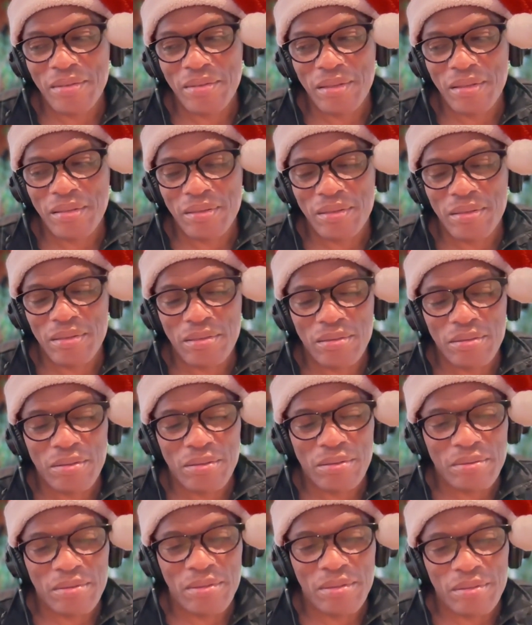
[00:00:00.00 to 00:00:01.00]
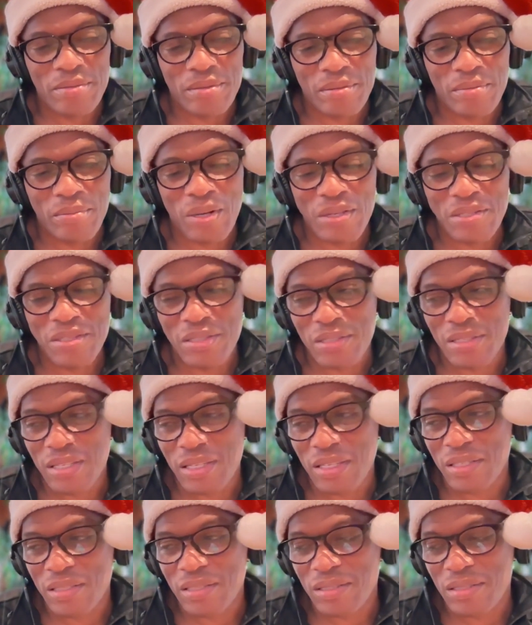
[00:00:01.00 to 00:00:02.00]
The little girl, the watching the
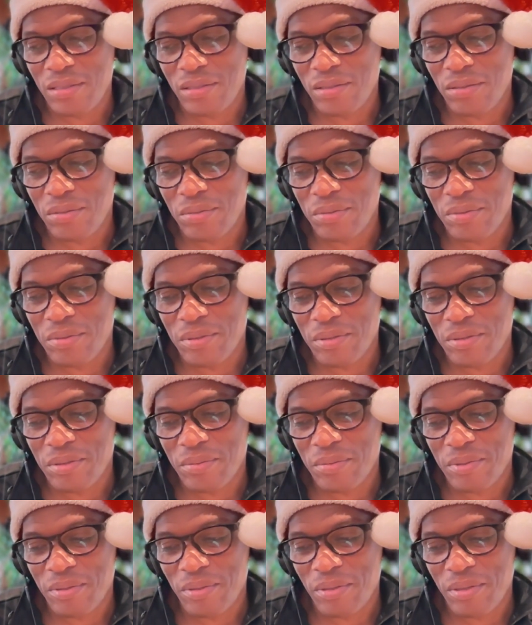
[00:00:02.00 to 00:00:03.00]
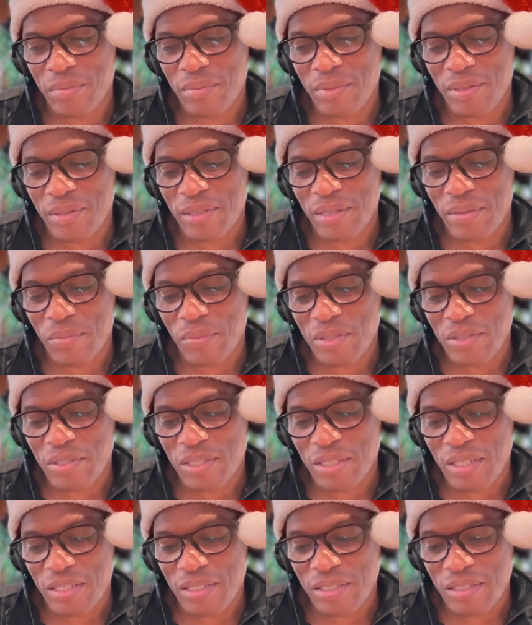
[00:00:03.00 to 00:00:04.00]
kids, who's talking about that, watching
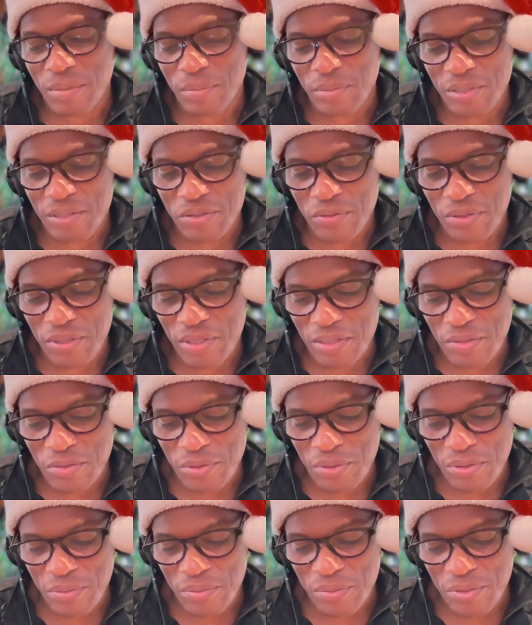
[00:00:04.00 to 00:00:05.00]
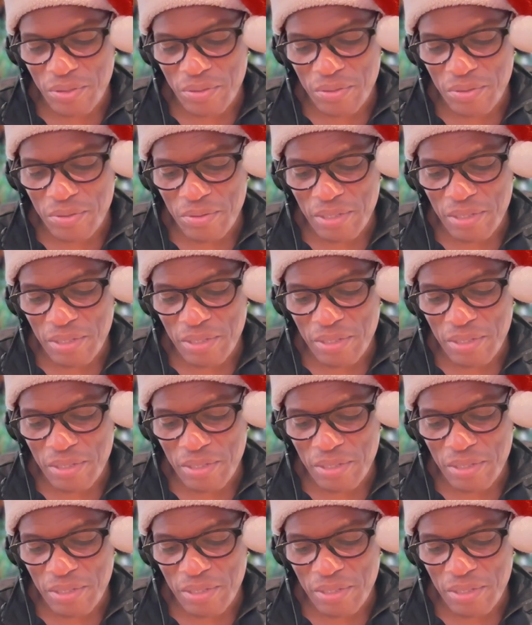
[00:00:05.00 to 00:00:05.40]
kids get mistreated. We don't do that.